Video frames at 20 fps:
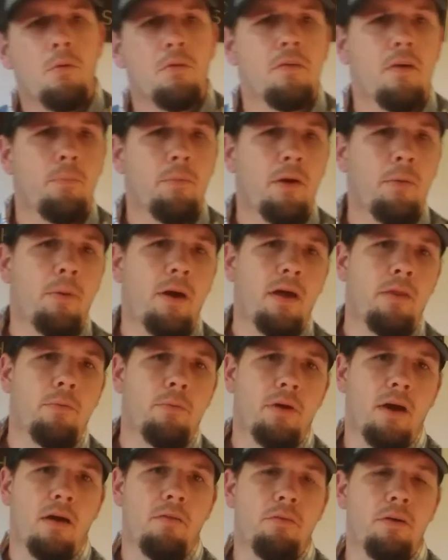What's up, everybody? The
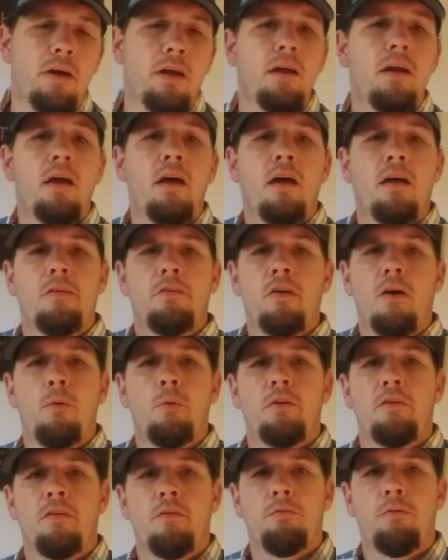Recovery. As
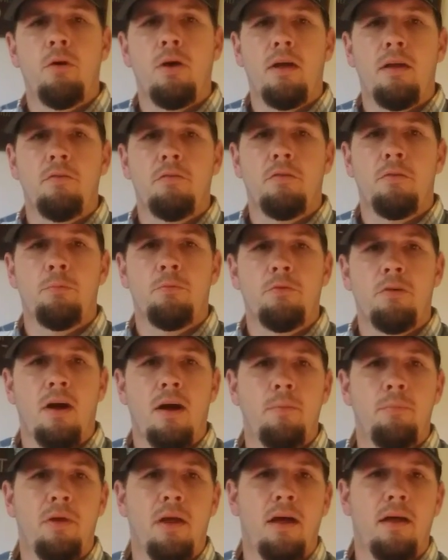always, if you ain't
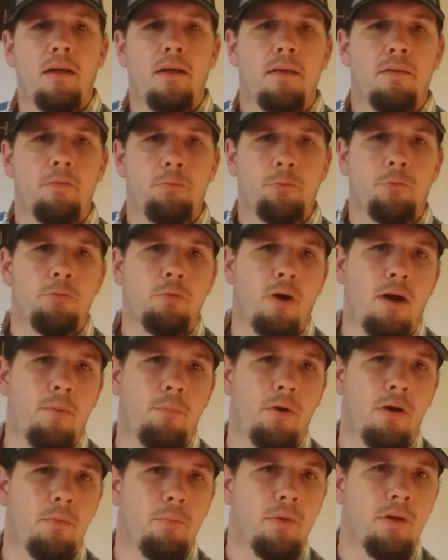subscribed yet, hit the subscribe
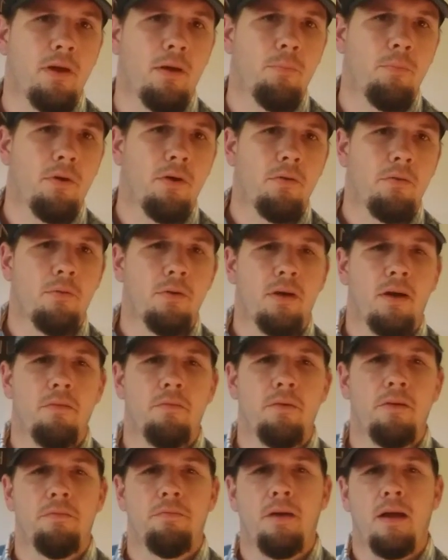button. Become part of the
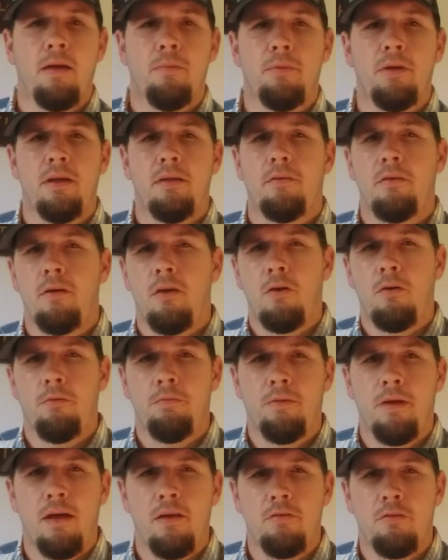Recovery family. Hit the
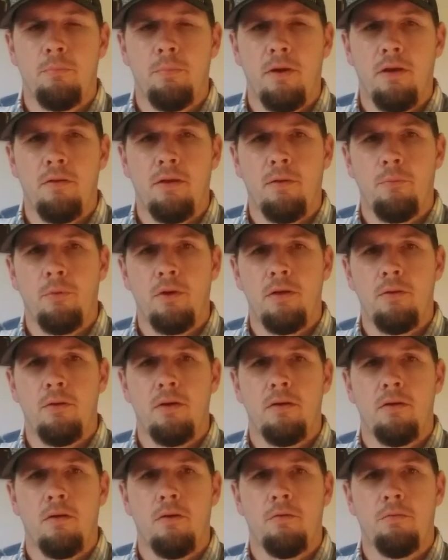notification bell. That way you
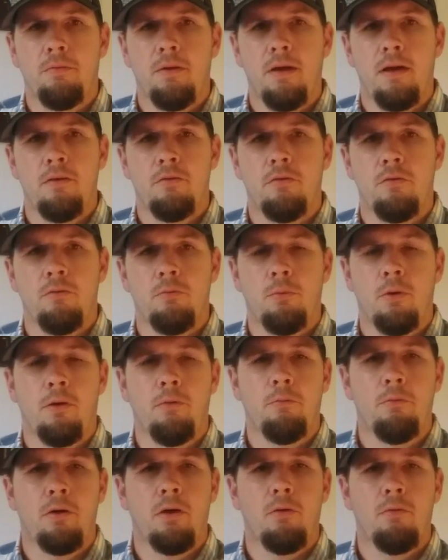get notifications
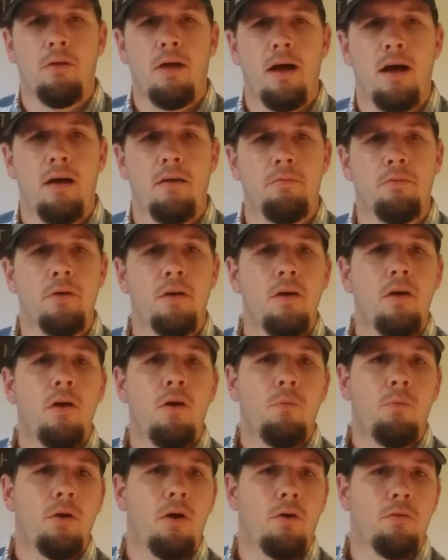whenever we go live.
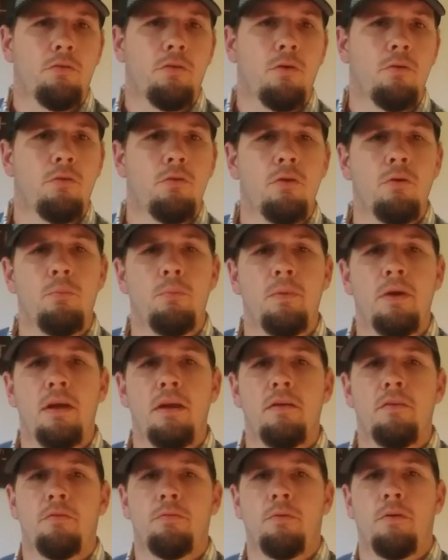We also do
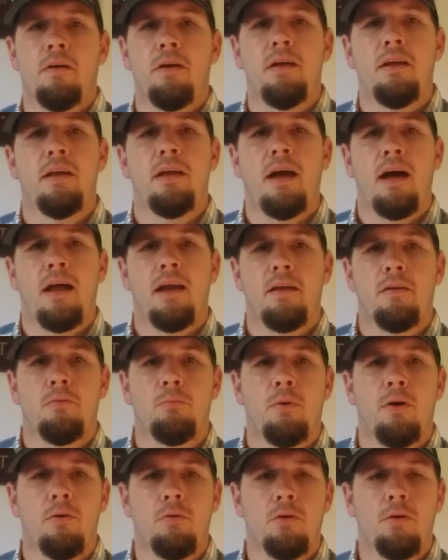meetings for any addicts
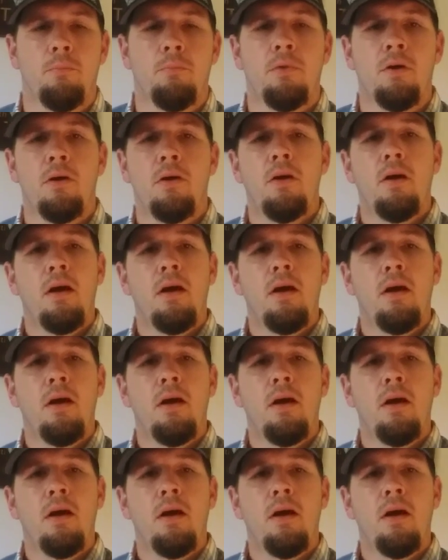welcome